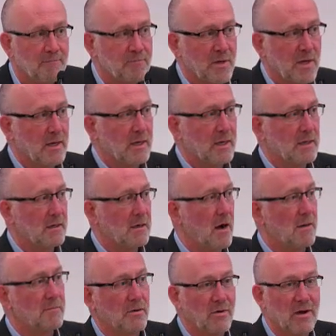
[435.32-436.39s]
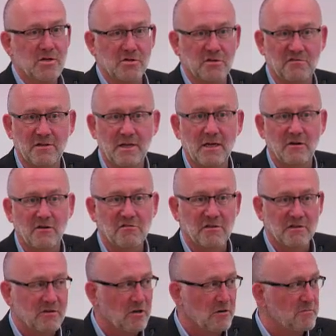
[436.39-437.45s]
operations leaders
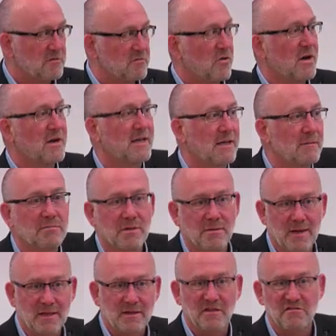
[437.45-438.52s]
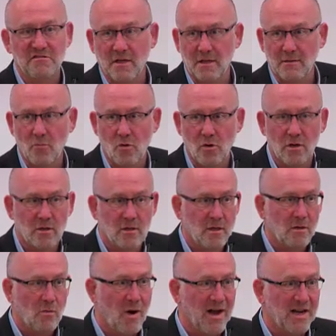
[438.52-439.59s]
in terms of trying to implement this on a more
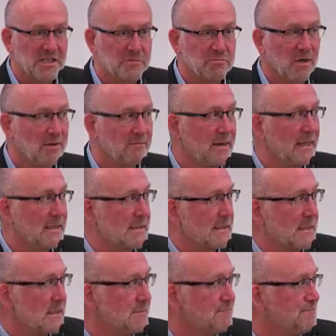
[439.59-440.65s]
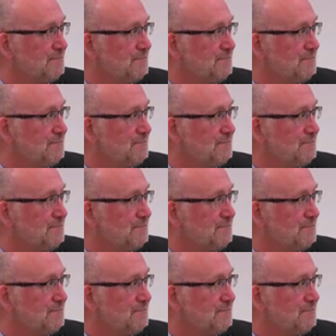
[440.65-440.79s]
widespread basis.